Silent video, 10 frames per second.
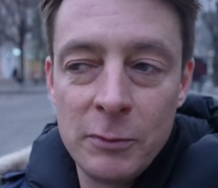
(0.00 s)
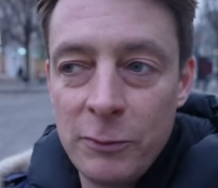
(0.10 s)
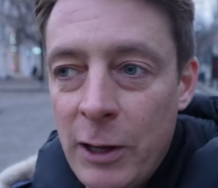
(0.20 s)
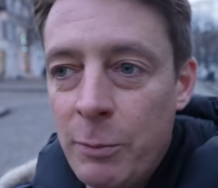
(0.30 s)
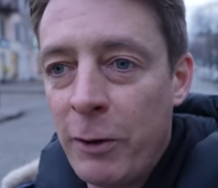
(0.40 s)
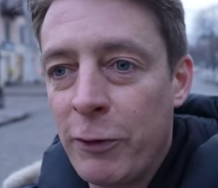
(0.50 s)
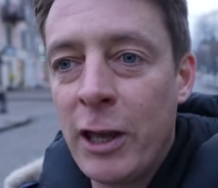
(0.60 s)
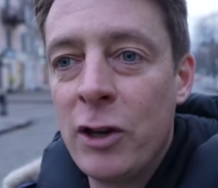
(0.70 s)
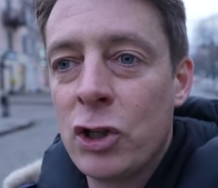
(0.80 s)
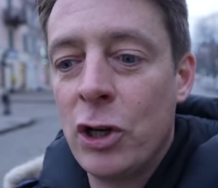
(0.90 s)
fake
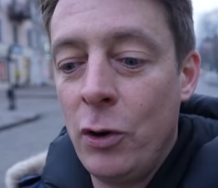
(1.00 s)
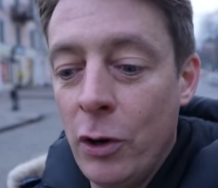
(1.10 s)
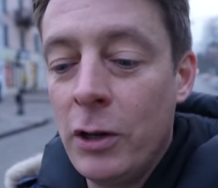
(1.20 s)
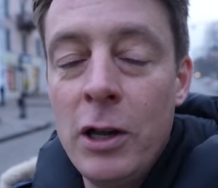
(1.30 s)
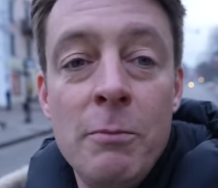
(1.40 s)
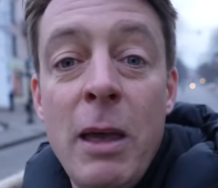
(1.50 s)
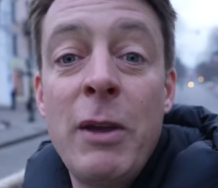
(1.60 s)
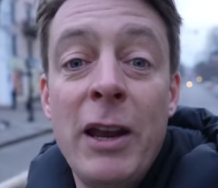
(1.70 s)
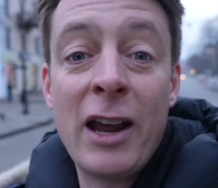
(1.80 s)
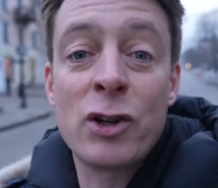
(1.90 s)
provocation, or
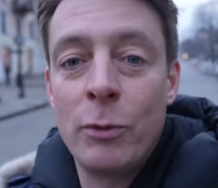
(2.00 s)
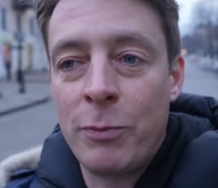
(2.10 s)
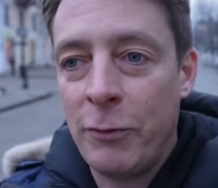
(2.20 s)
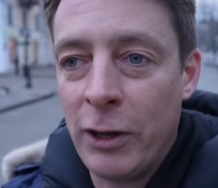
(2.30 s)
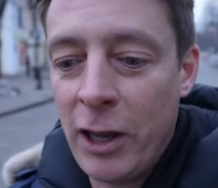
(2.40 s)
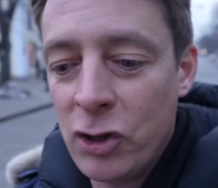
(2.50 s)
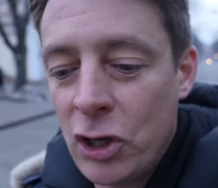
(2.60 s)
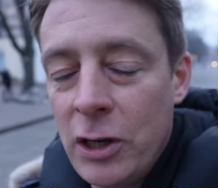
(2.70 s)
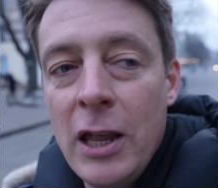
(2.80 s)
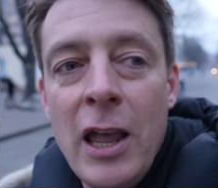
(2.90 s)
maybe an actual
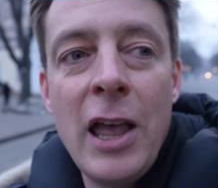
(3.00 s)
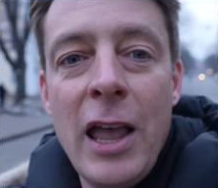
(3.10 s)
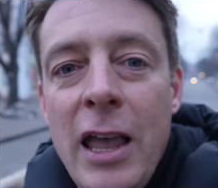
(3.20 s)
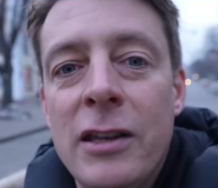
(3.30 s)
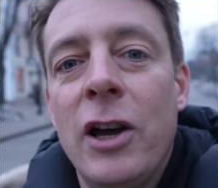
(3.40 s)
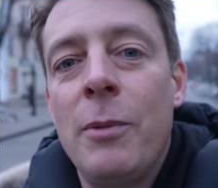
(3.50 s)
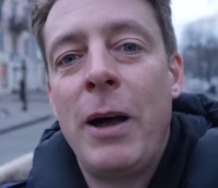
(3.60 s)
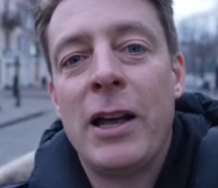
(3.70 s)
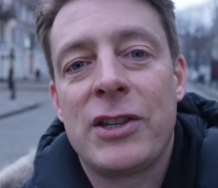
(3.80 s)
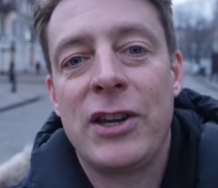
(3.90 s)
provocation in
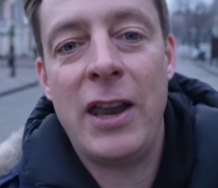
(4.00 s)
Donbas.